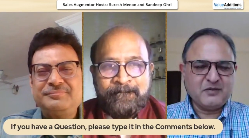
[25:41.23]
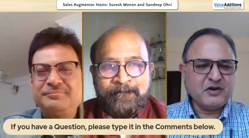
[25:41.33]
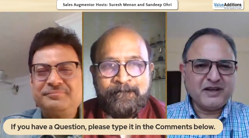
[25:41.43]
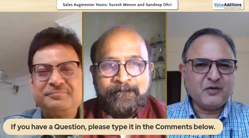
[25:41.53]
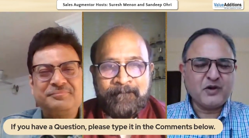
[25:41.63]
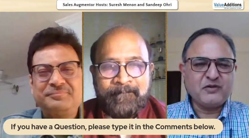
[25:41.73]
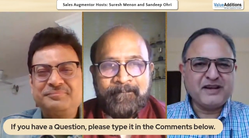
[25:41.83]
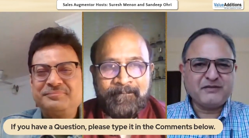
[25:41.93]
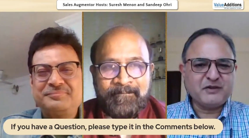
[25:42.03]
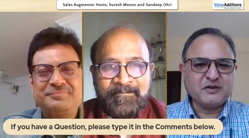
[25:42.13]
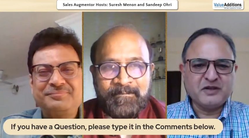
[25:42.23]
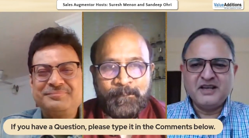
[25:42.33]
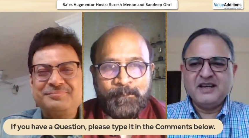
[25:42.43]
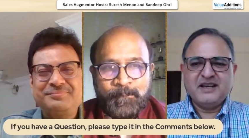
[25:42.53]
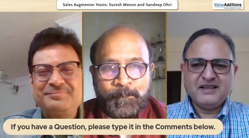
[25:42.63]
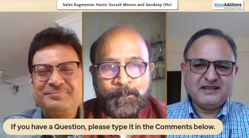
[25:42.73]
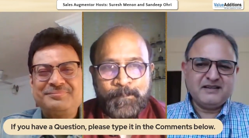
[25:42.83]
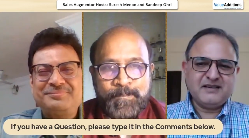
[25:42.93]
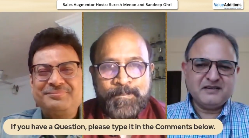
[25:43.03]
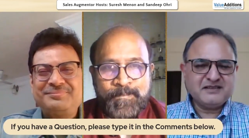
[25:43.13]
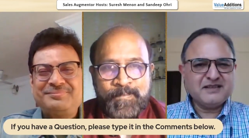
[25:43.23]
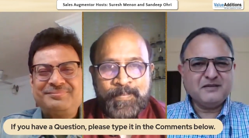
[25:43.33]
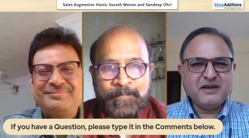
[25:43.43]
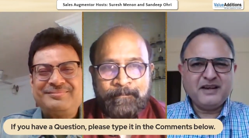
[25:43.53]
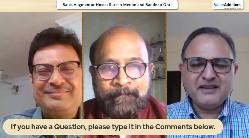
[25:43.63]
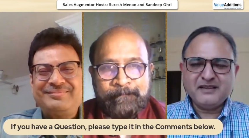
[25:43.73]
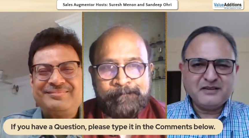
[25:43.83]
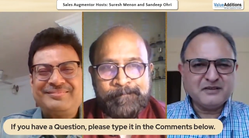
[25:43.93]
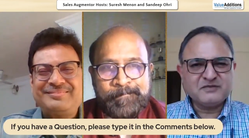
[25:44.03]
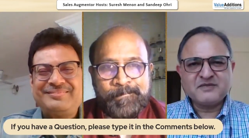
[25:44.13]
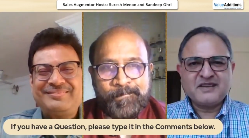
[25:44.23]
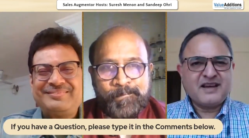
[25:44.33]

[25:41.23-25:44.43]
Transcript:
Speaker 1: them okay what do we have to do and turn around and say well you know